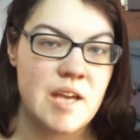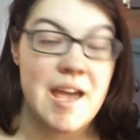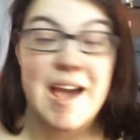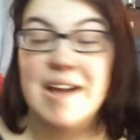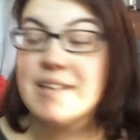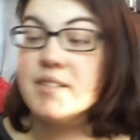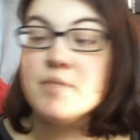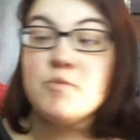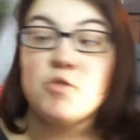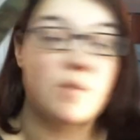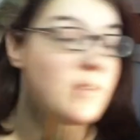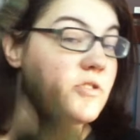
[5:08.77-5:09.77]
I did some
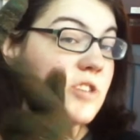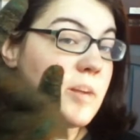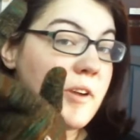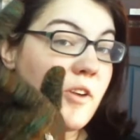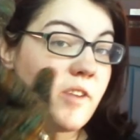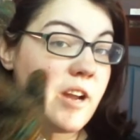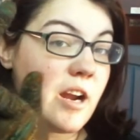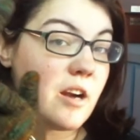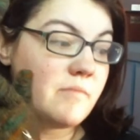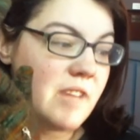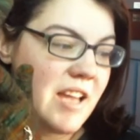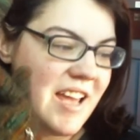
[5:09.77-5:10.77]
short row shaping over here
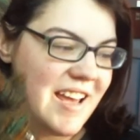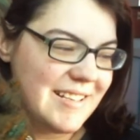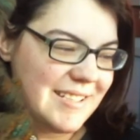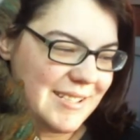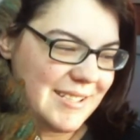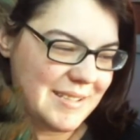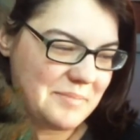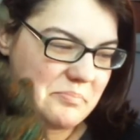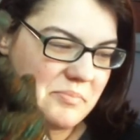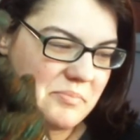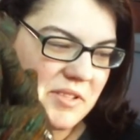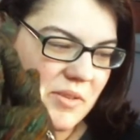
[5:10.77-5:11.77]

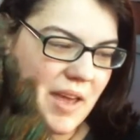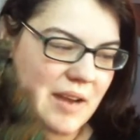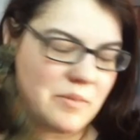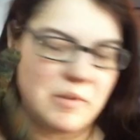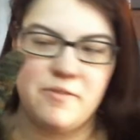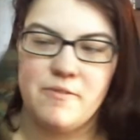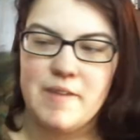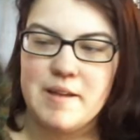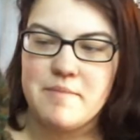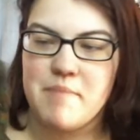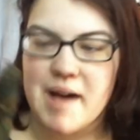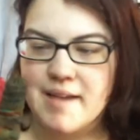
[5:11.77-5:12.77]
so that it would fit
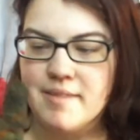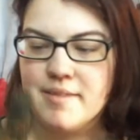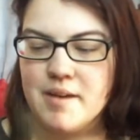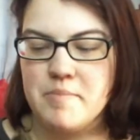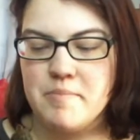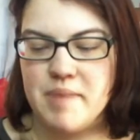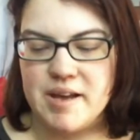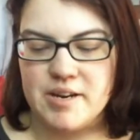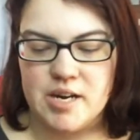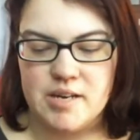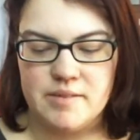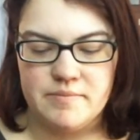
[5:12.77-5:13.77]
my thumb better.